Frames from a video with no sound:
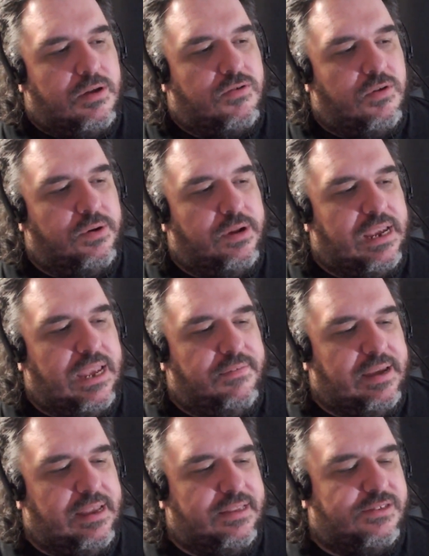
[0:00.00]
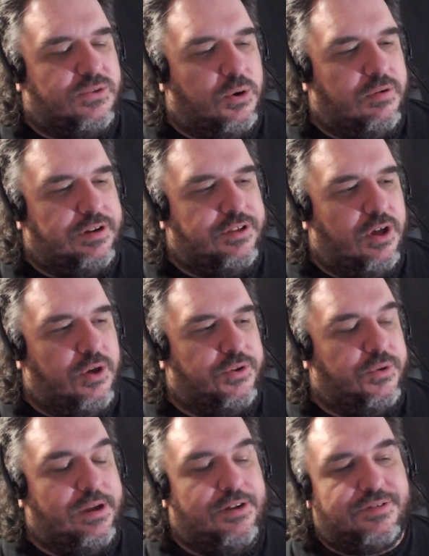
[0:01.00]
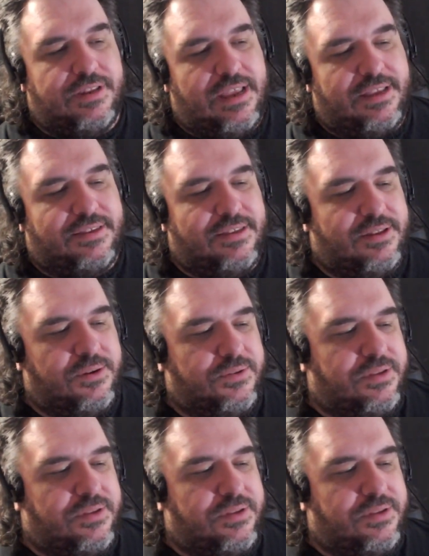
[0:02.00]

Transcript: Croden giving his story to Odo. Here's a nice little.